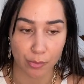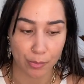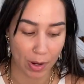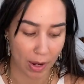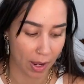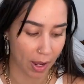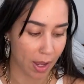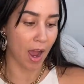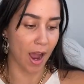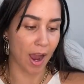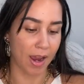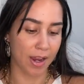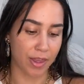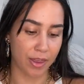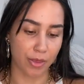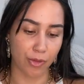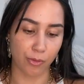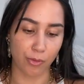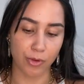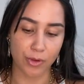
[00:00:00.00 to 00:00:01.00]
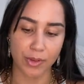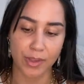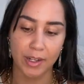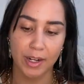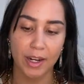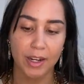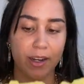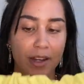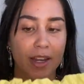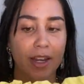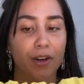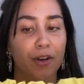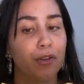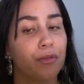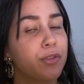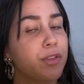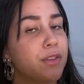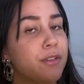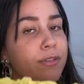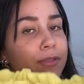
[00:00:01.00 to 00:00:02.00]
but I thought that I could get
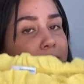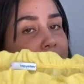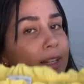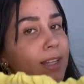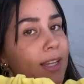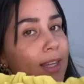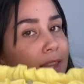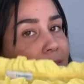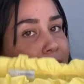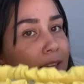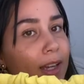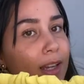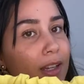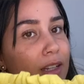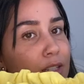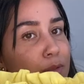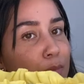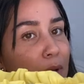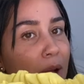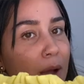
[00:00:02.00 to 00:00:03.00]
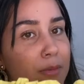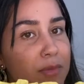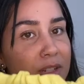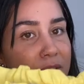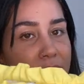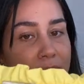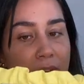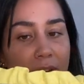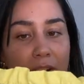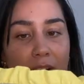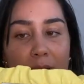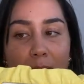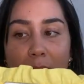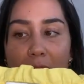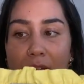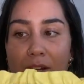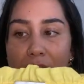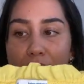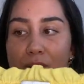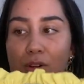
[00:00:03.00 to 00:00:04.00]
over the frilly things, but I'm just very
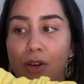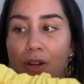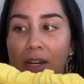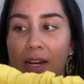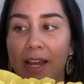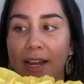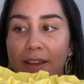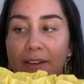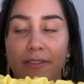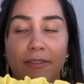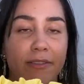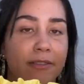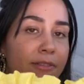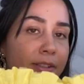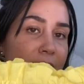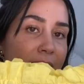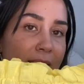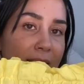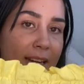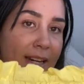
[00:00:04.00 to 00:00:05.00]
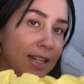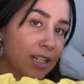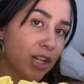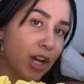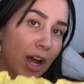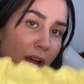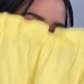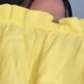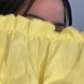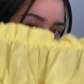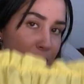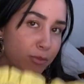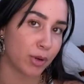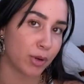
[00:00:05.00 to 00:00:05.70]
much not like a frilly type of